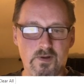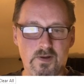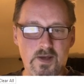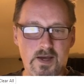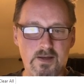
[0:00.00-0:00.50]
you've
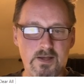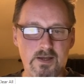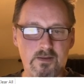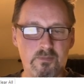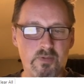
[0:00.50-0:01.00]
done that,
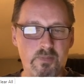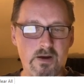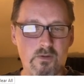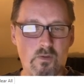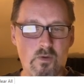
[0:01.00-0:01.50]
hit the
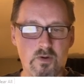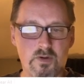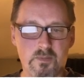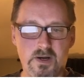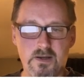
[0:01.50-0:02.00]
Prepare
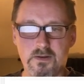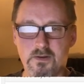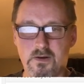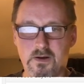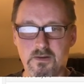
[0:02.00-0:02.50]
Order
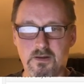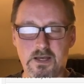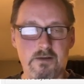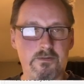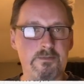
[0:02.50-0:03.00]
button on the
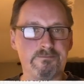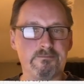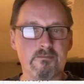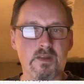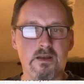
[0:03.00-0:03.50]
left.
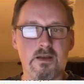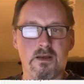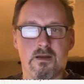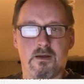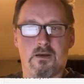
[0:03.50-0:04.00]

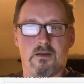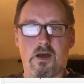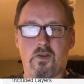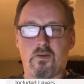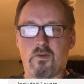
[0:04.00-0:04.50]

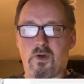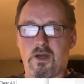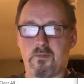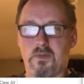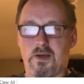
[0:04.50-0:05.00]
Now this is
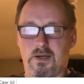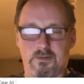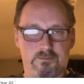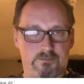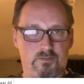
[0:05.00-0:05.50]
when
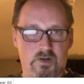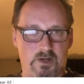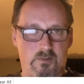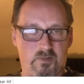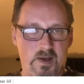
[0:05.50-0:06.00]
where
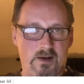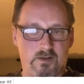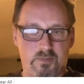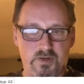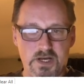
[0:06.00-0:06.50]
it comes back
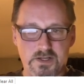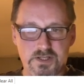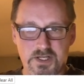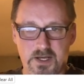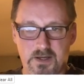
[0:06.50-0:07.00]
to
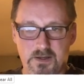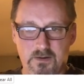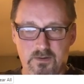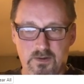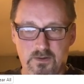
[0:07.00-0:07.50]
projection again
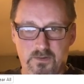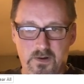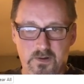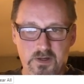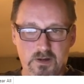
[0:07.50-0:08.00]
here. The
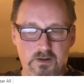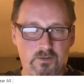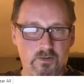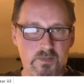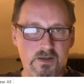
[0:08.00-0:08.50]
default here
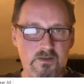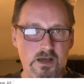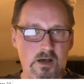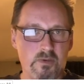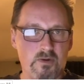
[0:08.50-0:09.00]
is for
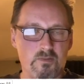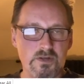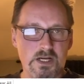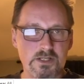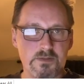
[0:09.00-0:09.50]
BC Alberta's
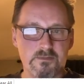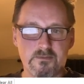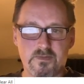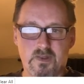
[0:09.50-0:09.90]
projection.